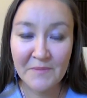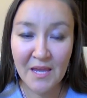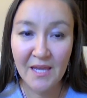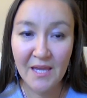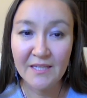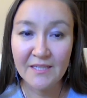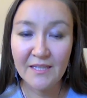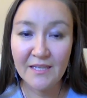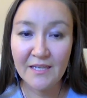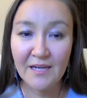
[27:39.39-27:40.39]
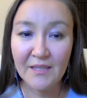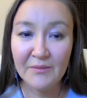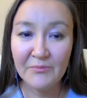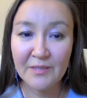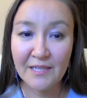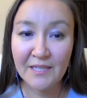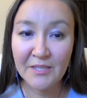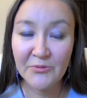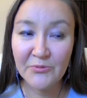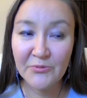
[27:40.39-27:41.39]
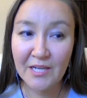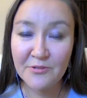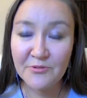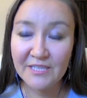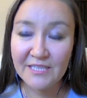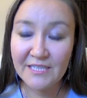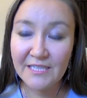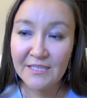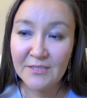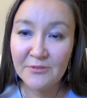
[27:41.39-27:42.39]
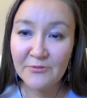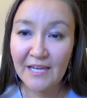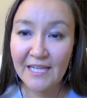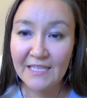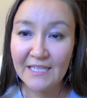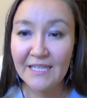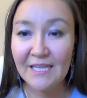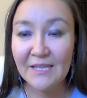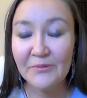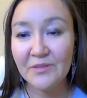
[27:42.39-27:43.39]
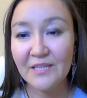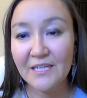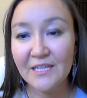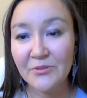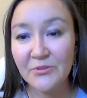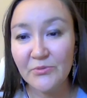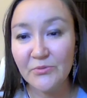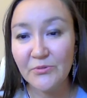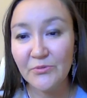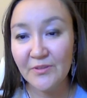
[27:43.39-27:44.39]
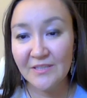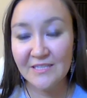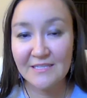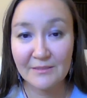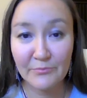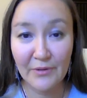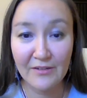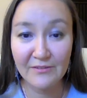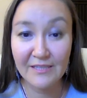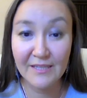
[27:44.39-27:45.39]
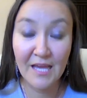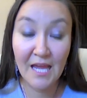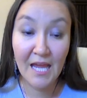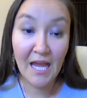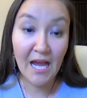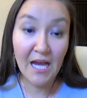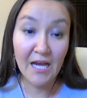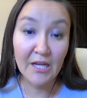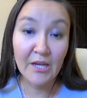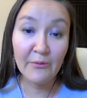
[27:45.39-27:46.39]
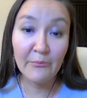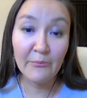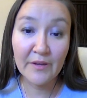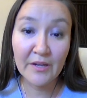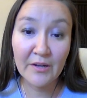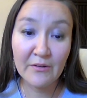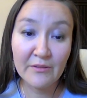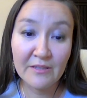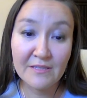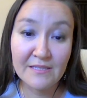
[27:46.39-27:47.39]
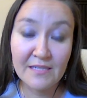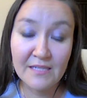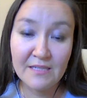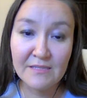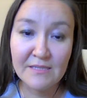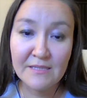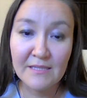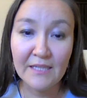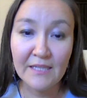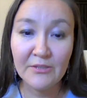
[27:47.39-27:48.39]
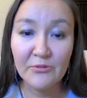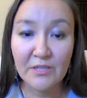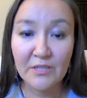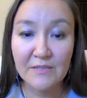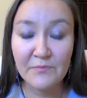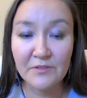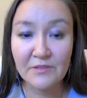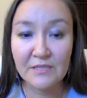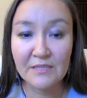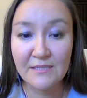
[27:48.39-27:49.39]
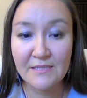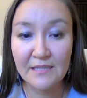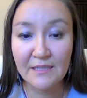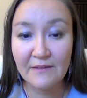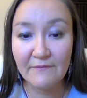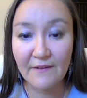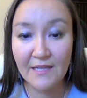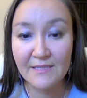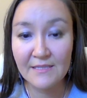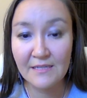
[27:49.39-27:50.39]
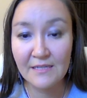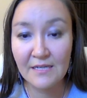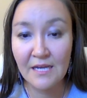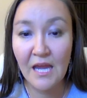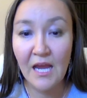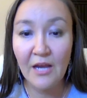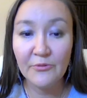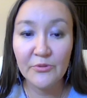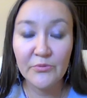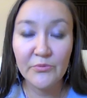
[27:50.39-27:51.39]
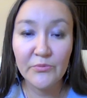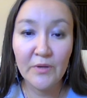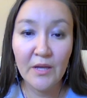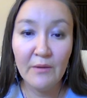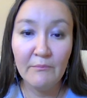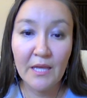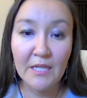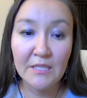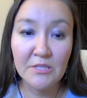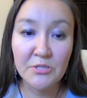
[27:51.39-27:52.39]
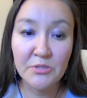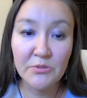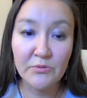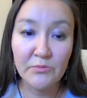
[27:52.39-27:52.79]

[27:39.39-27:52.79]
And I would like to actually dig into that. And I would like to do 2 things in parallel. Compare the sales and your experience in Lavazza, how you managed to